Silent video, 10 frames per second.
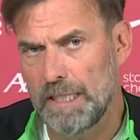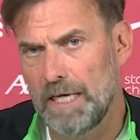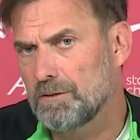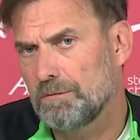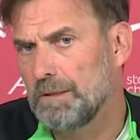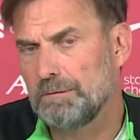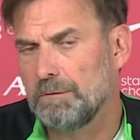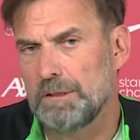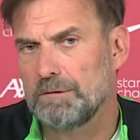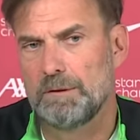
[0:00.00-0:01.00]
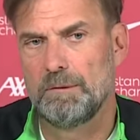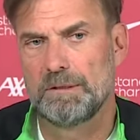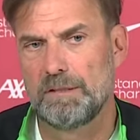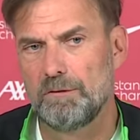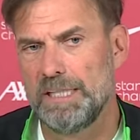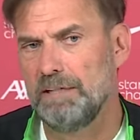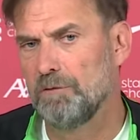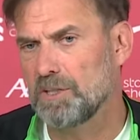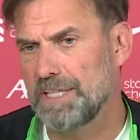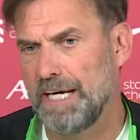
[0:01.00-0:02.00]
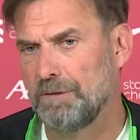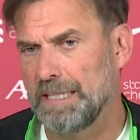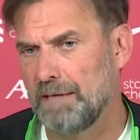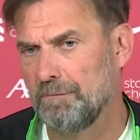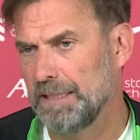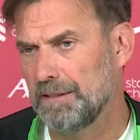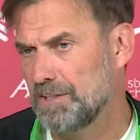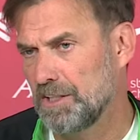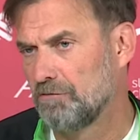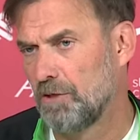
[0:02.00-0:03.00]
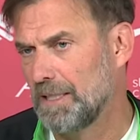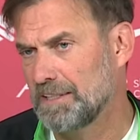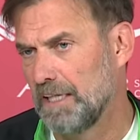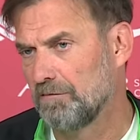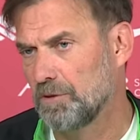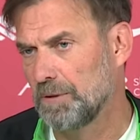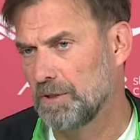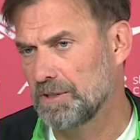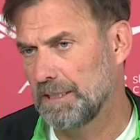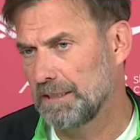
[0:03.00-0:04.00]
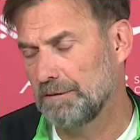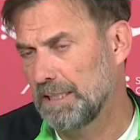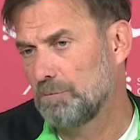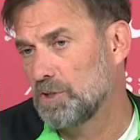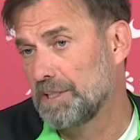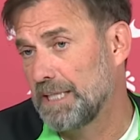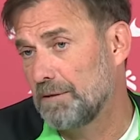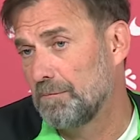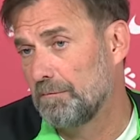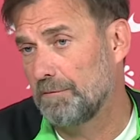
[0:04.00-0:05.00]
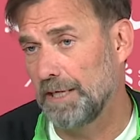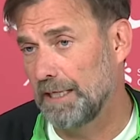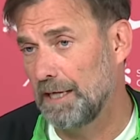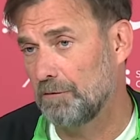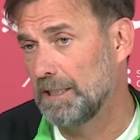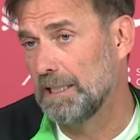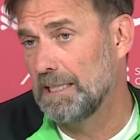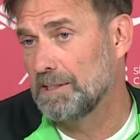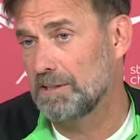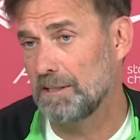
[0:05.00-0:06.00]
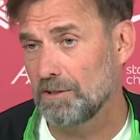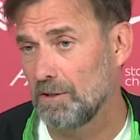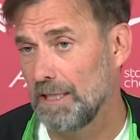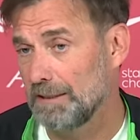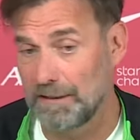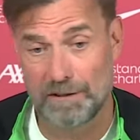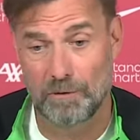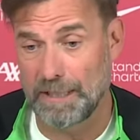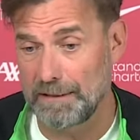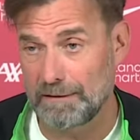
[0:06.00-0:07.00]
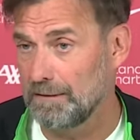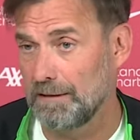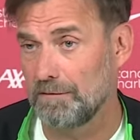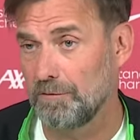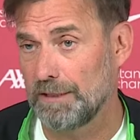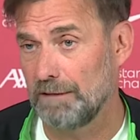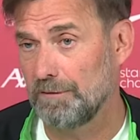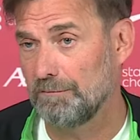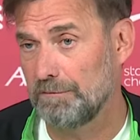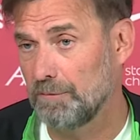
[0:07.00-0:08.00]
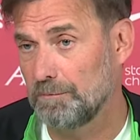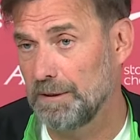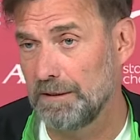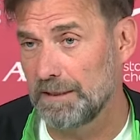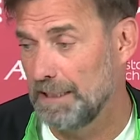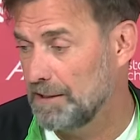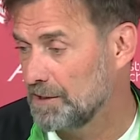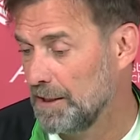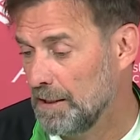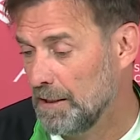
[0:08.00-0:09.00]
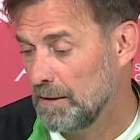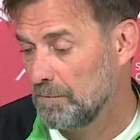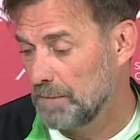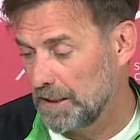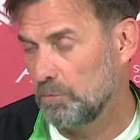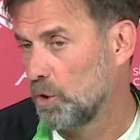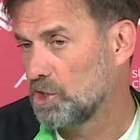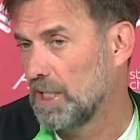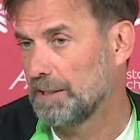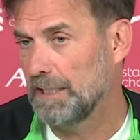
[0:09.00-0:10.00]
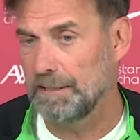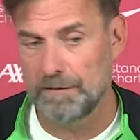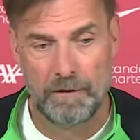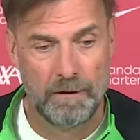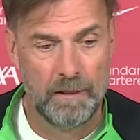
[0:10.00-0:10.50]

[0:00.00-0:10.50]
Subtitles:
Yeah, it's. The relief was there when I made a decision for myself, to be honest. That was another thing I realized. So I didn't know that it would be the case, but it was like that.